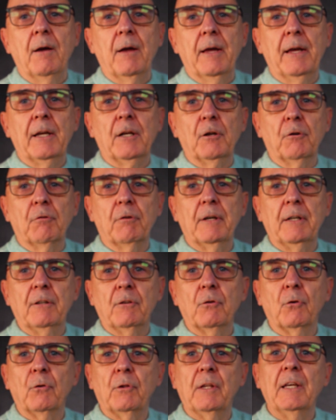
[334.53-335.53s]

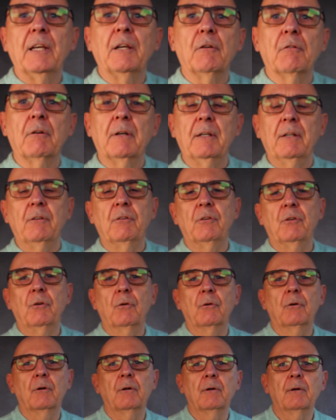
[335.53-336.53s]
increase or decrease
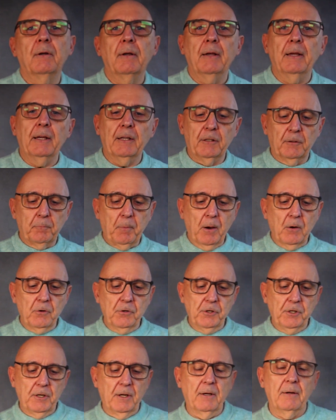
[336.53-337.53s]
your
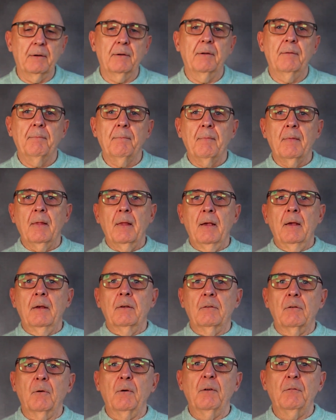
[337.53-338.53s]
exposure.
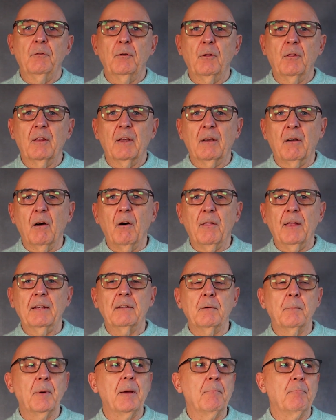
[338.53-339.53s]
So if you think, oh,
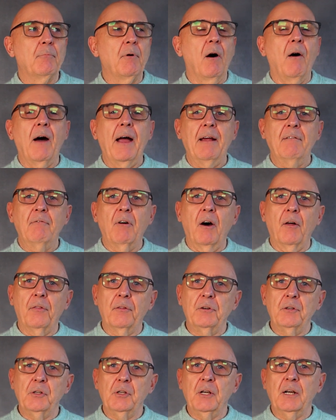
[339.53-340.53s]
that's a bit bright,
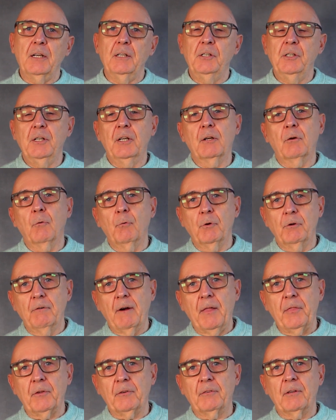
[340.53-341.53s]
rather than changing all your
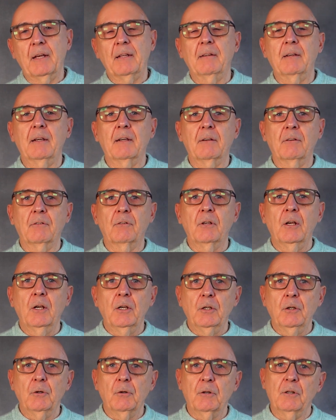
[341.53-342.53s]
other settings,
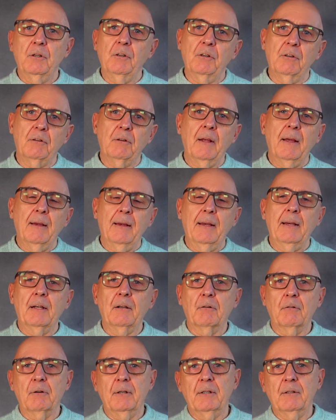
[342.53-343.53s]
you can just
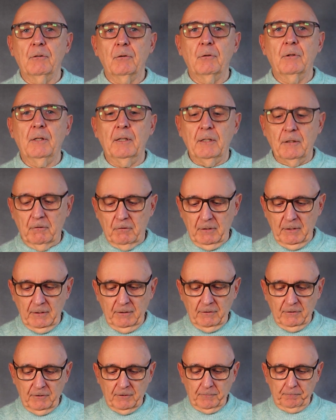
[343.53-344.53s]
increase or
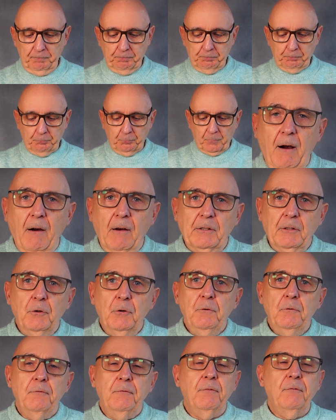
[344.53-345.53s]
decrease. I
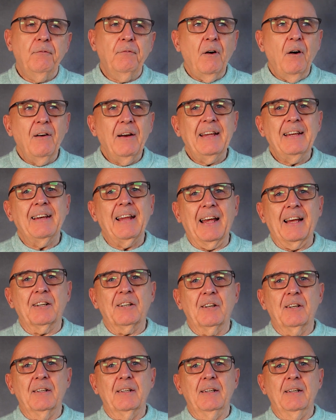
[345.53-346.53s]
do find
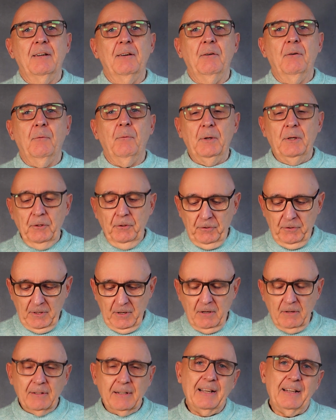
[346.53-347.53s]
actually when you
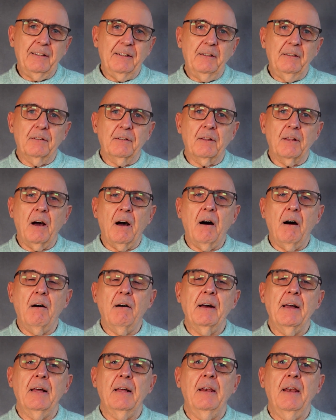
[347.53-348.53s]
start getting to the
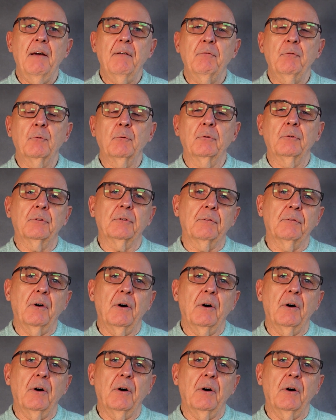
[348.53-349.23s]
higher levels of